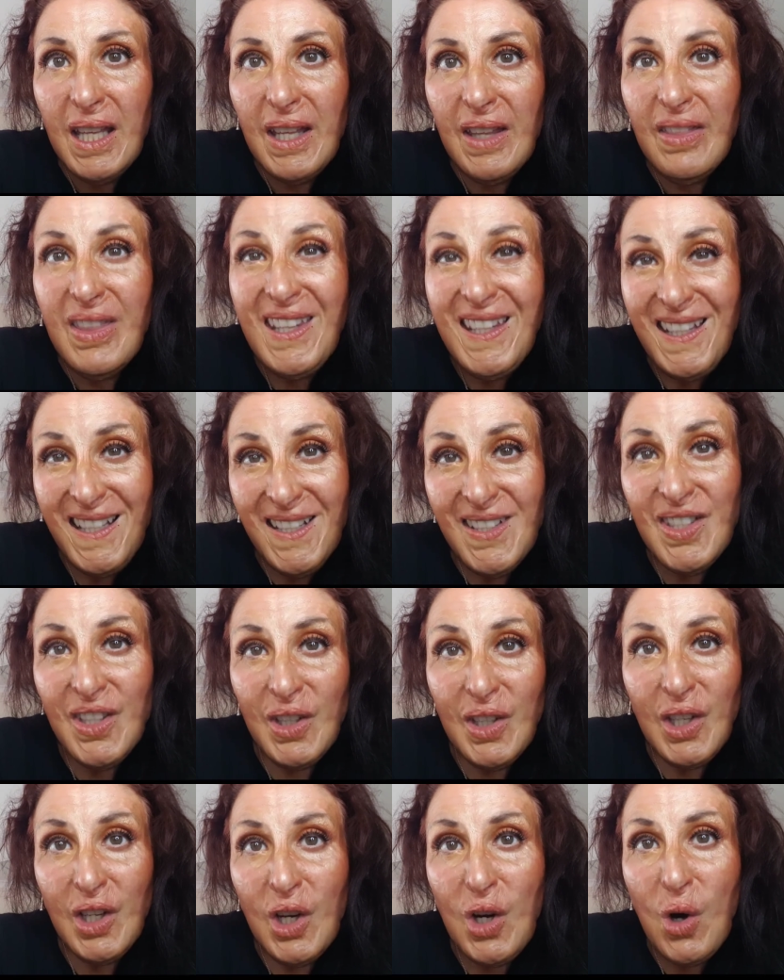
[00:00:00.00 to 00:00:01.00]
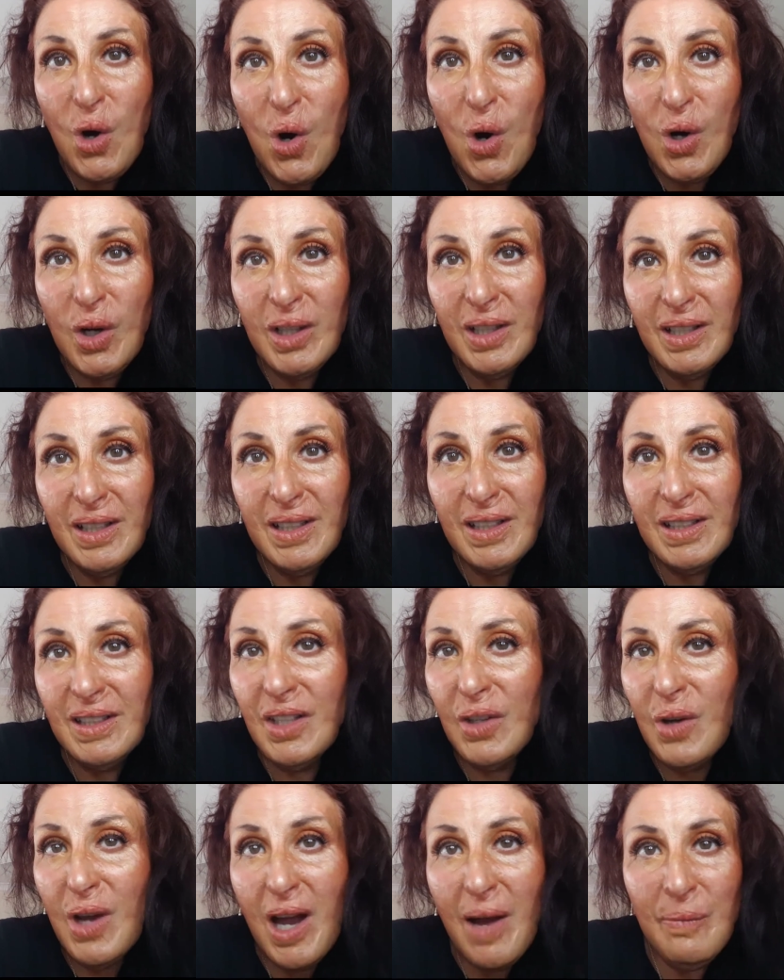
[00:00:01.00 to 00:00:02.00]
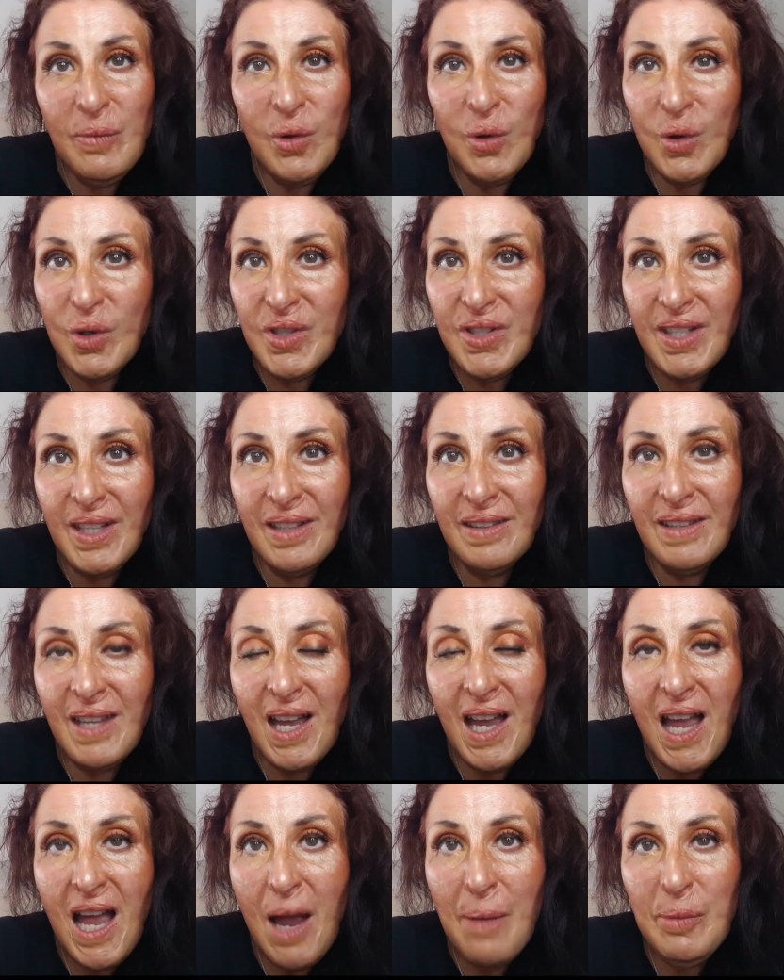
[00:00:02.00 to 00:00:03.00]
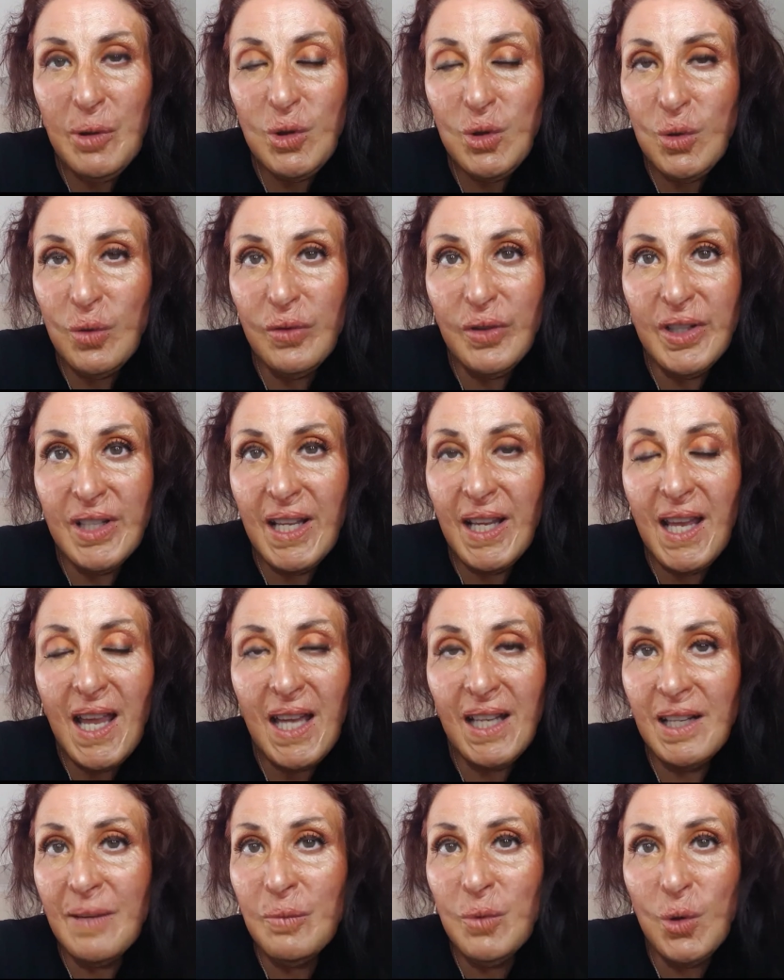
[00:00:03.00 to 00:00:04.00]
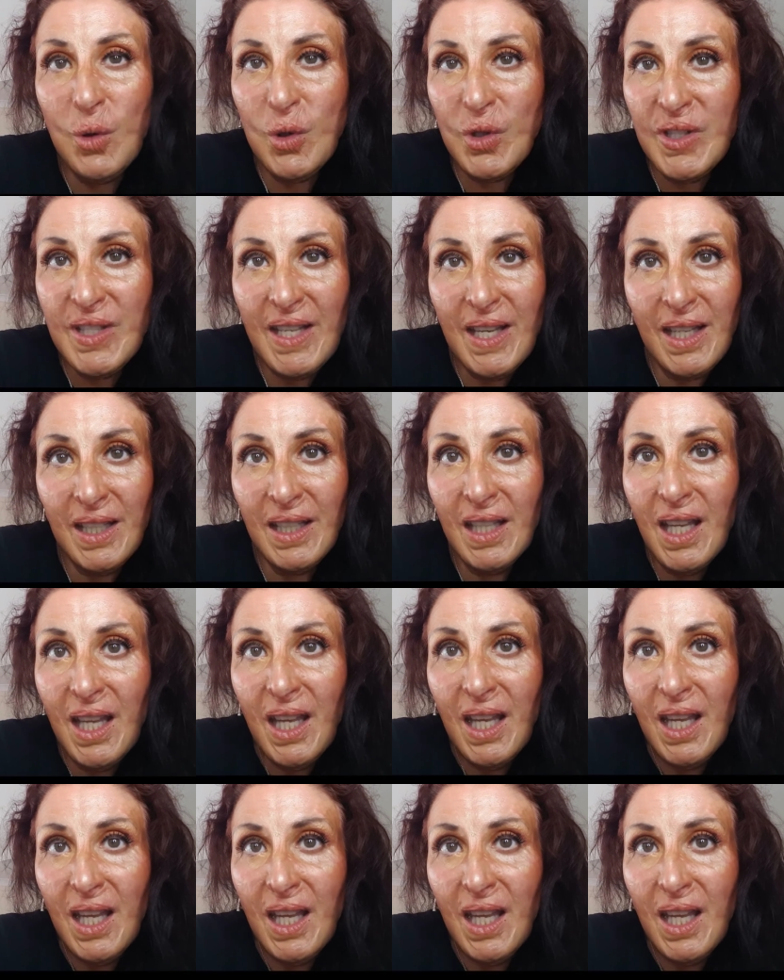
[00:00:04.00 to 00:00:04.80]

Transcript: the easier it got. Now, I'm not saying that happened overnight, and I'm not saying